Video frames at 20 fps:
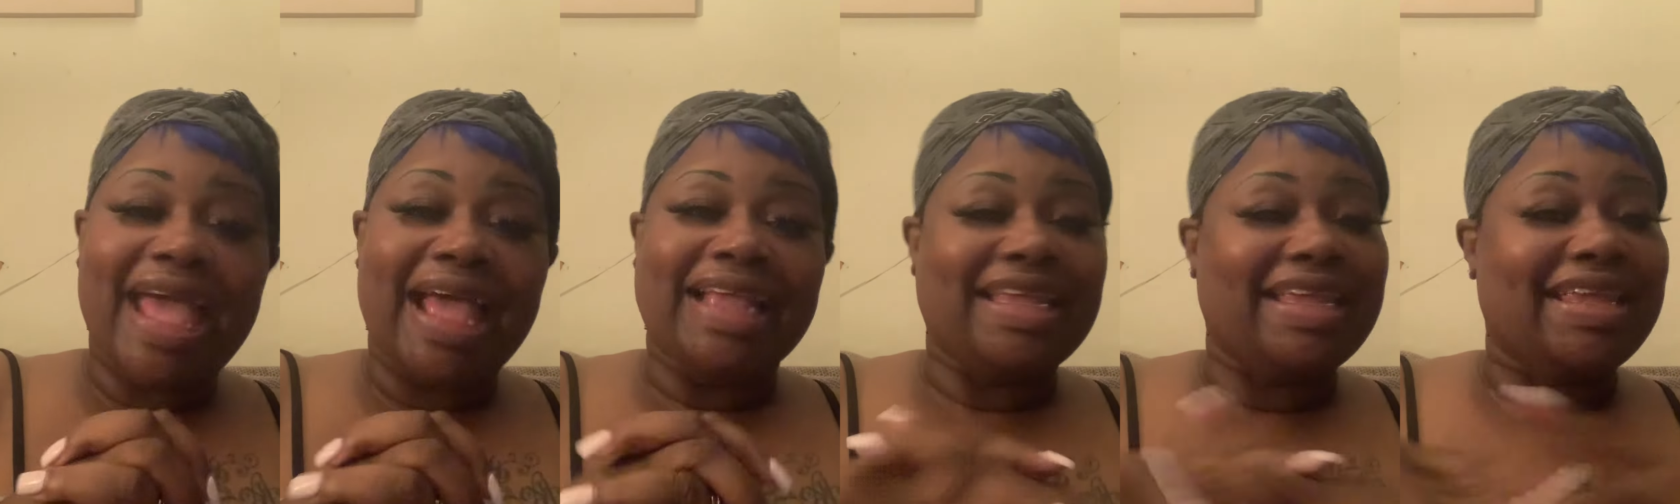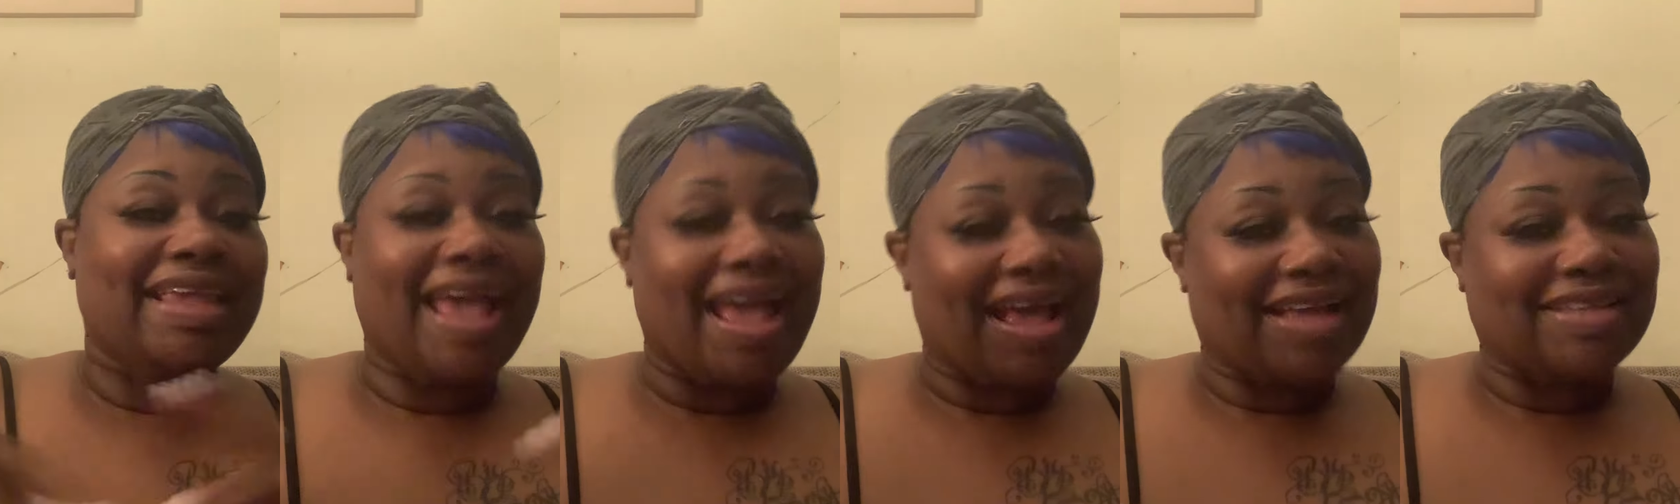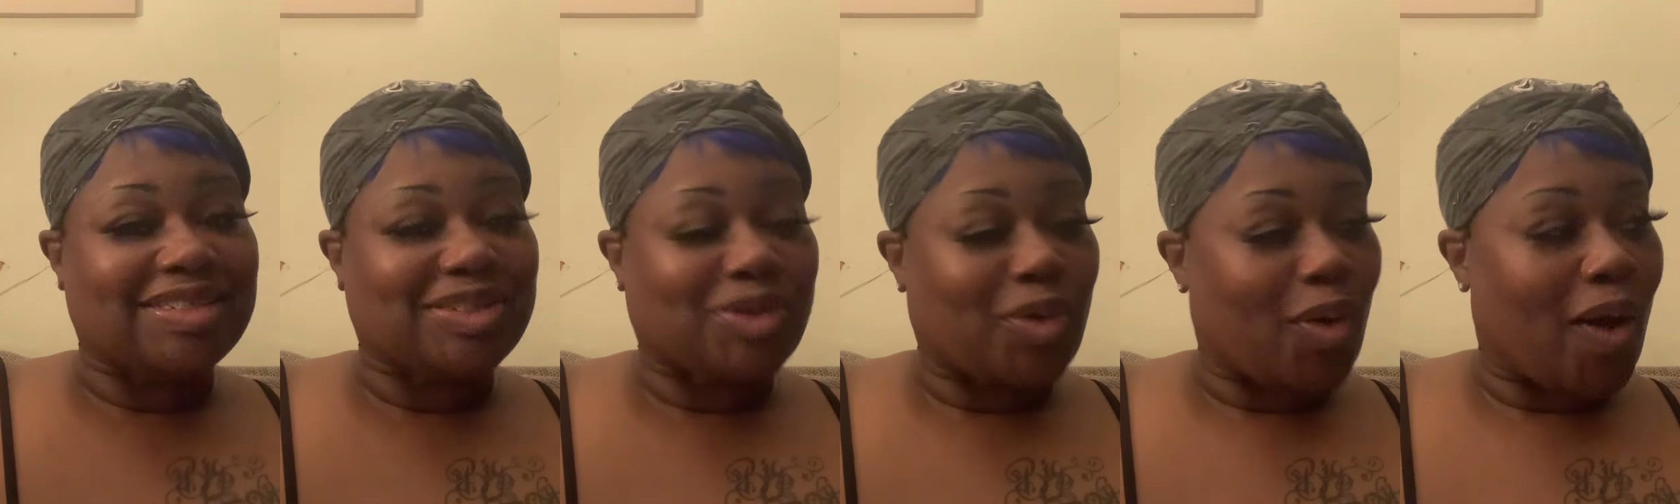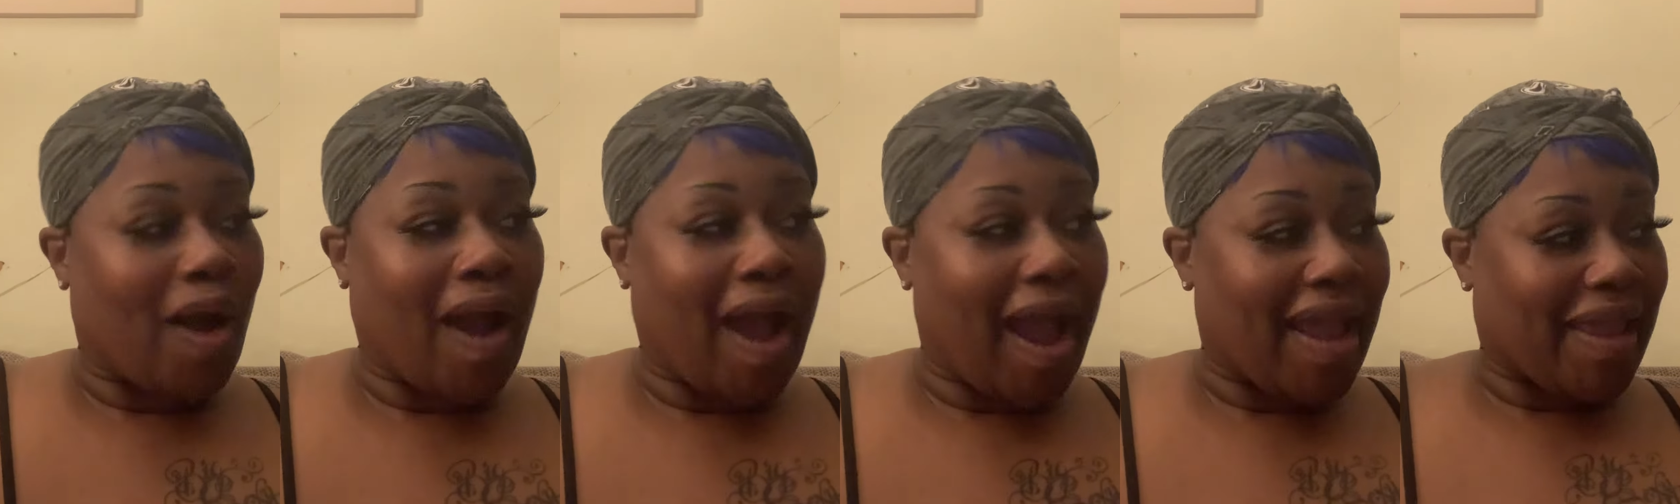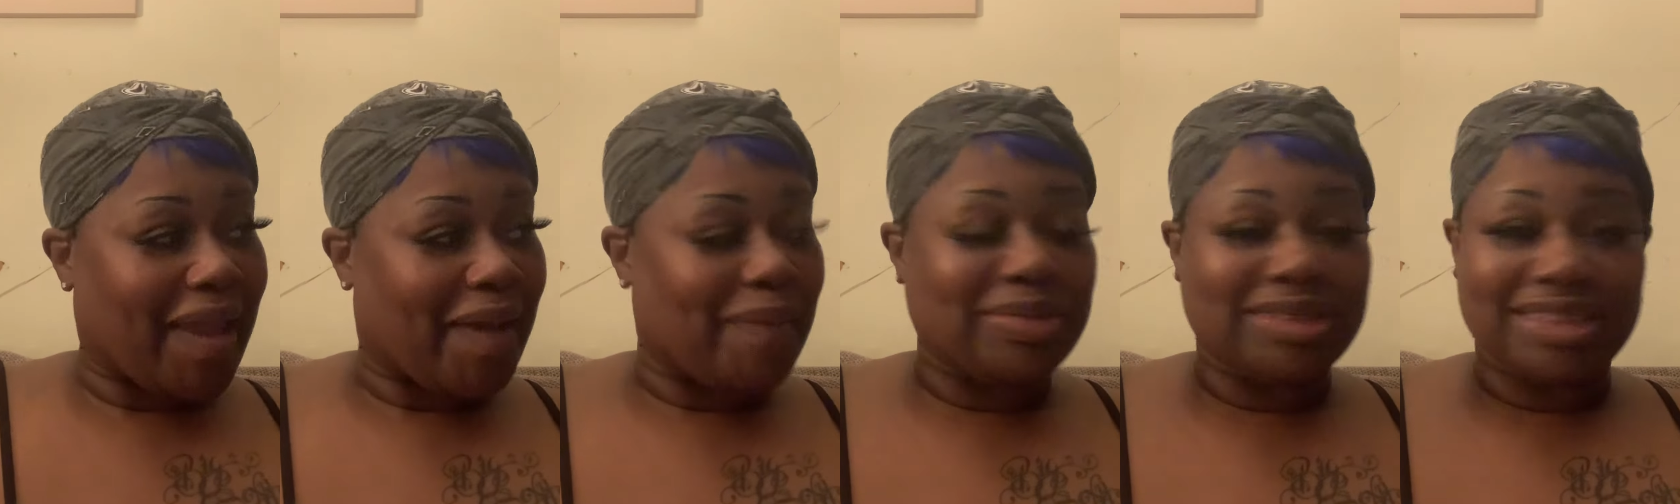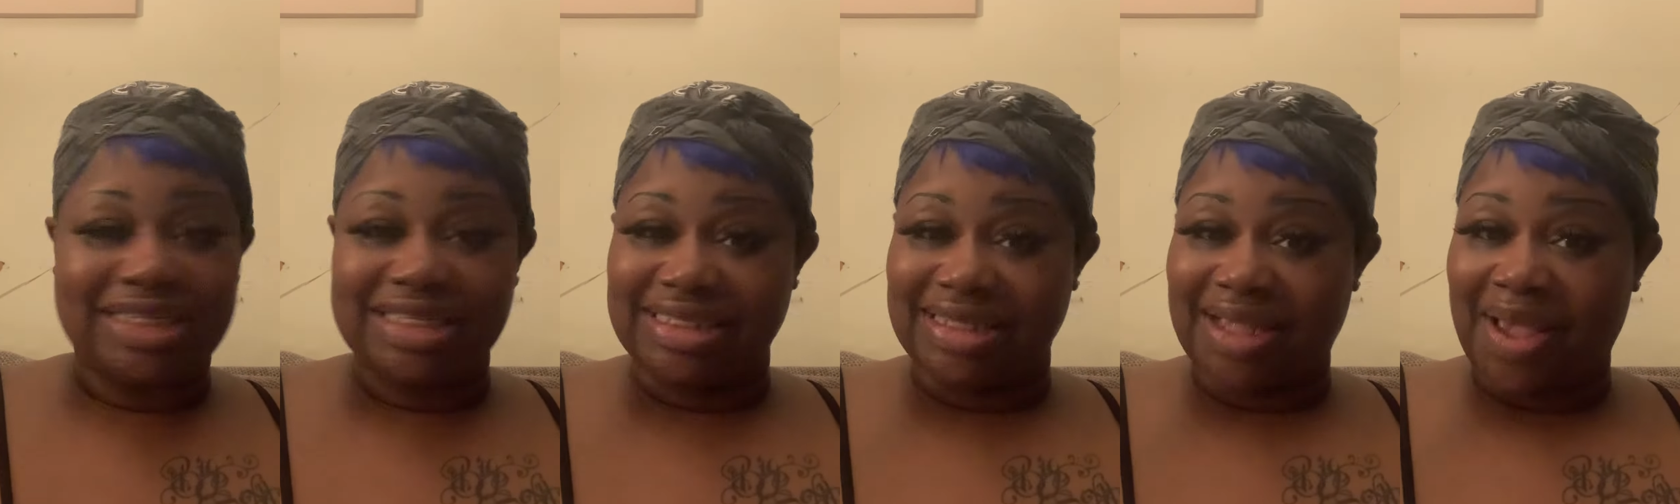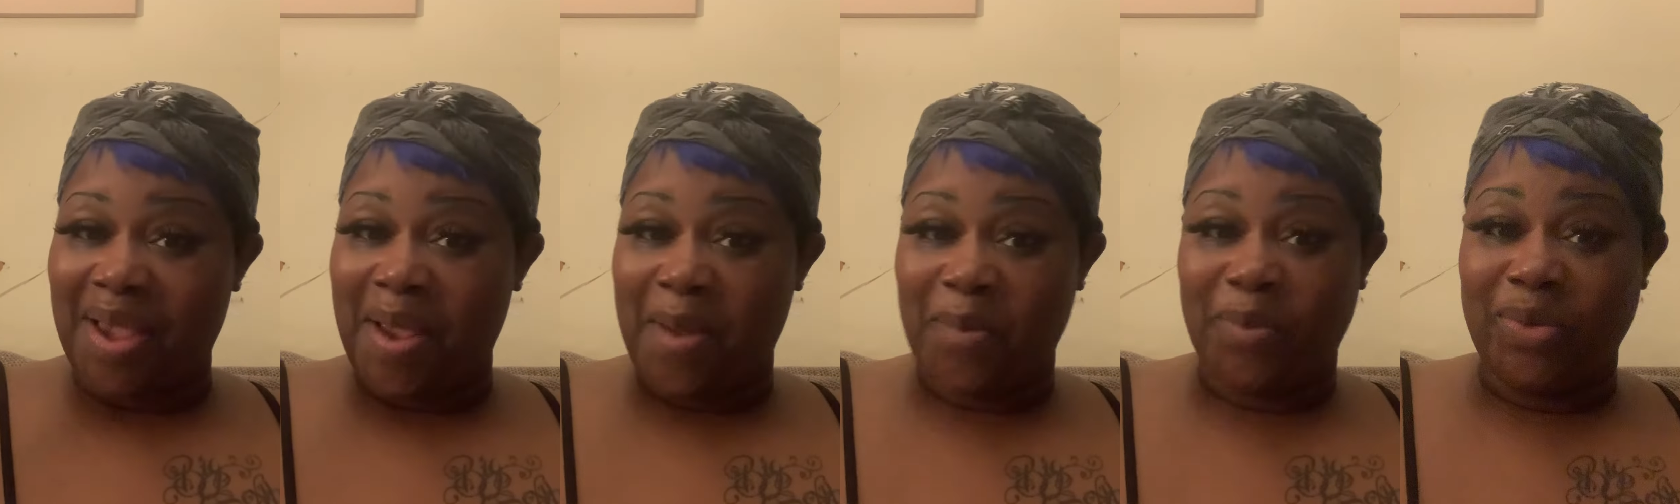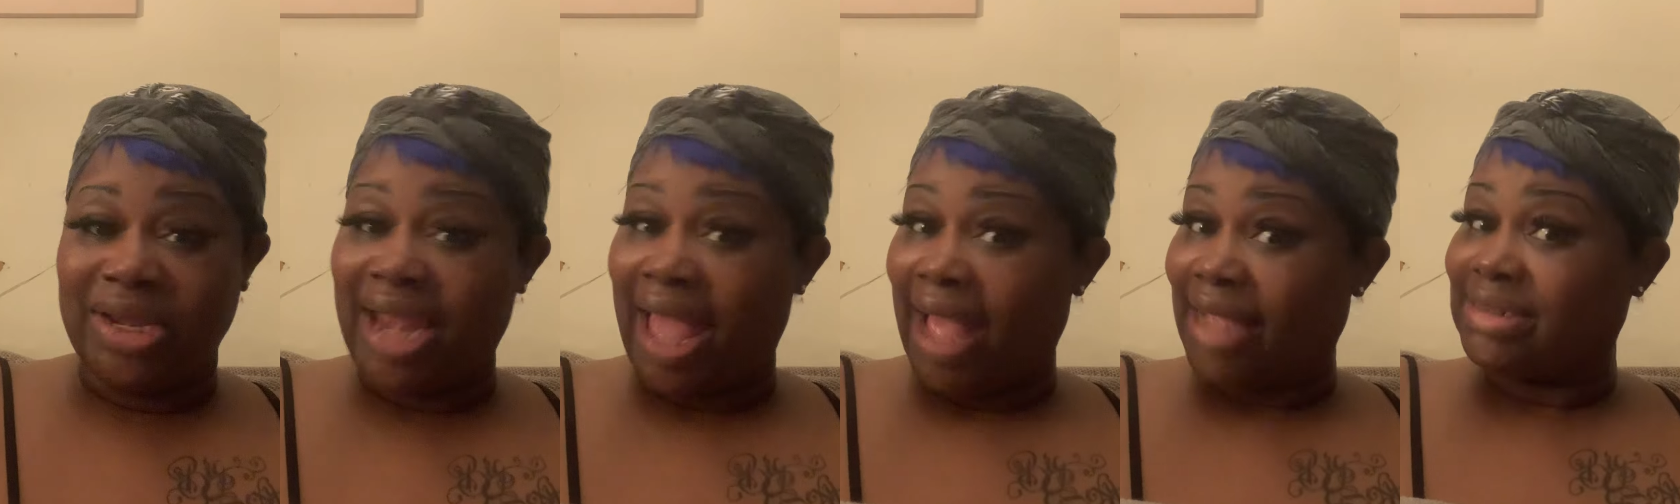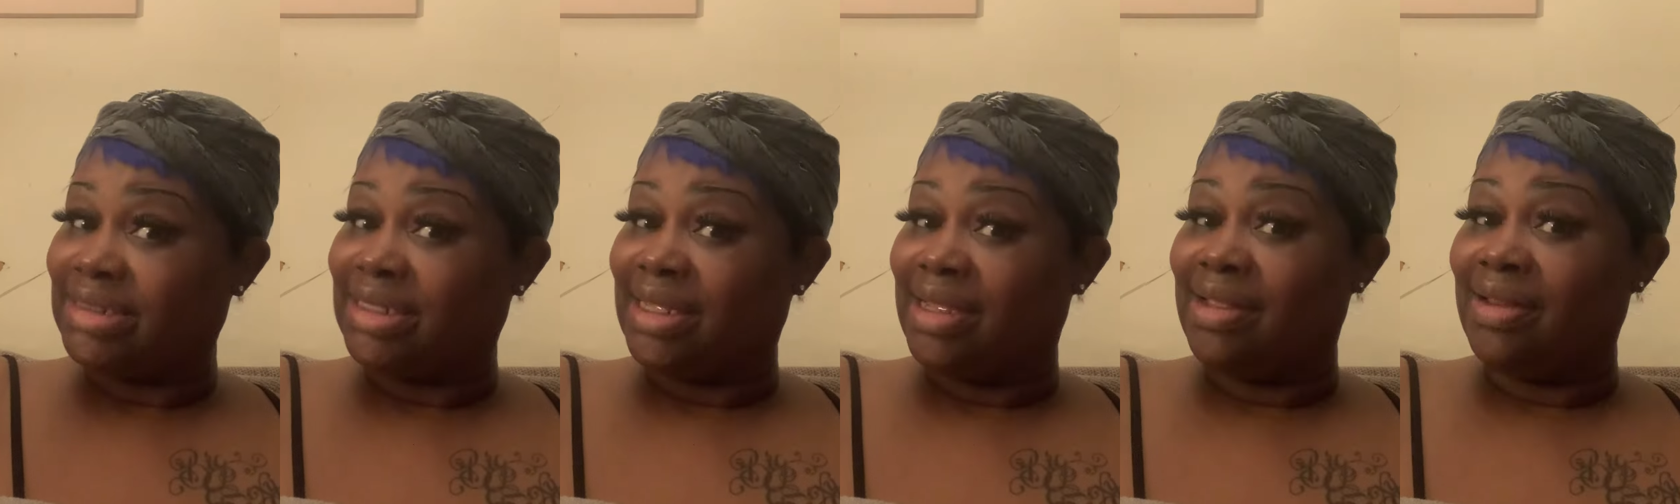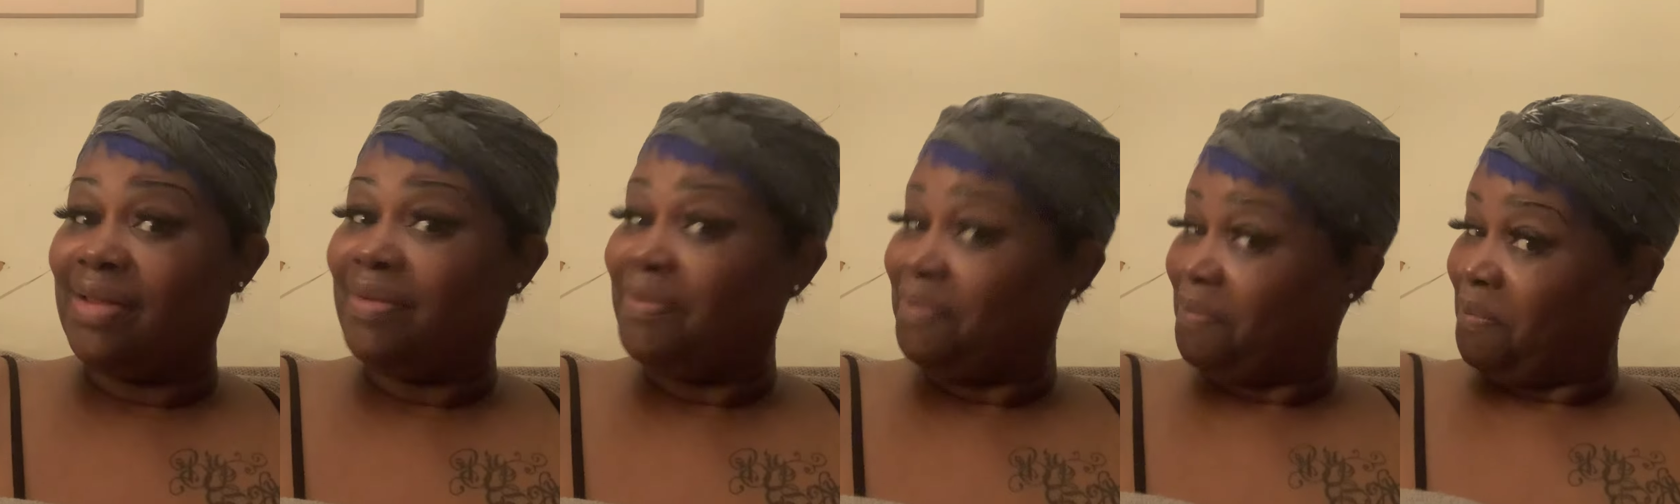Yes, yeah, so I am just up relaxing.